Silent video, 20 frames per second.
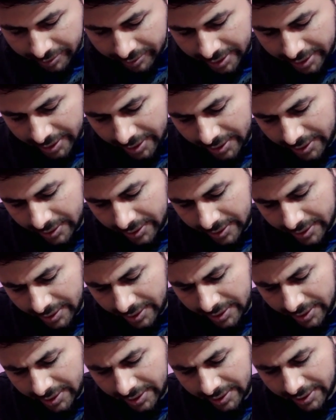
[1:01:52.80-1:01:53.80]

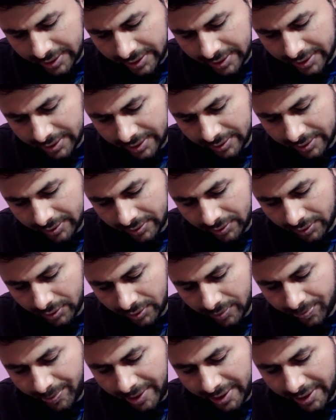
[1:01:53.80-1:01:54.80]
this distance
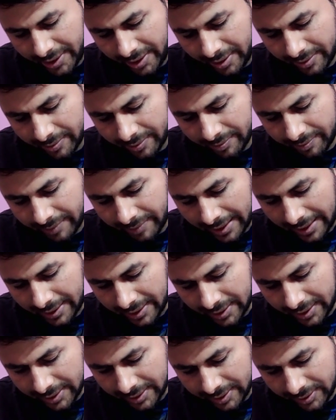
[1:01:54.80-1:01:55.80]
OP
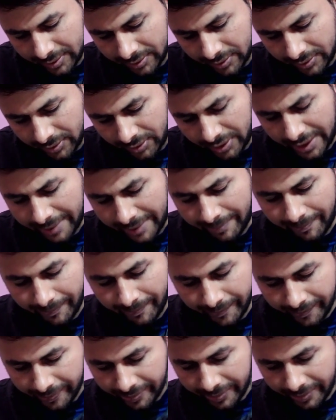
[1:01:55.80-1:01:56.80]
minus
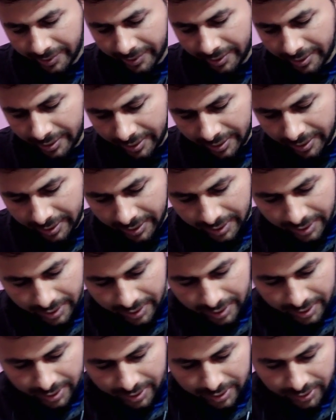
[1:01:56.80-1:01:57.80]
OM.
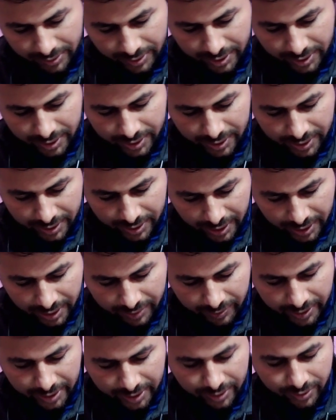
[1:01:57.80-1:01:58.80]
It is
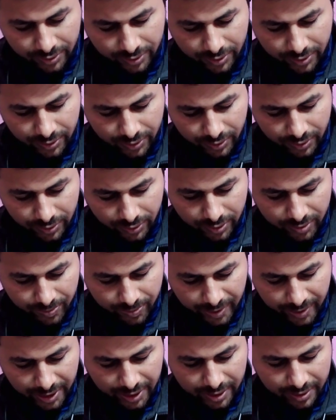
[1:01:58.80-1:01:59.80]
equal to
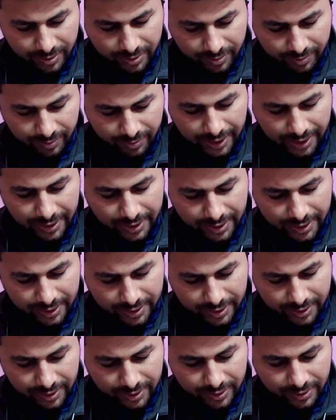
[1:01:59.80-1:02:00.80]
OP
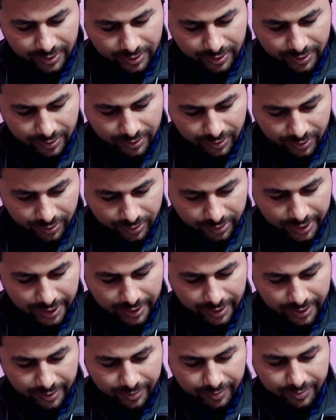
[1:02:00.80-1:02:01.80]
minus
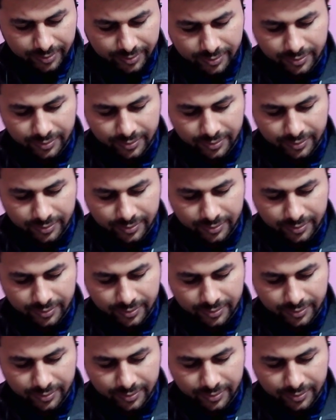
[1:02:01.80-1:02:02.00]
ON.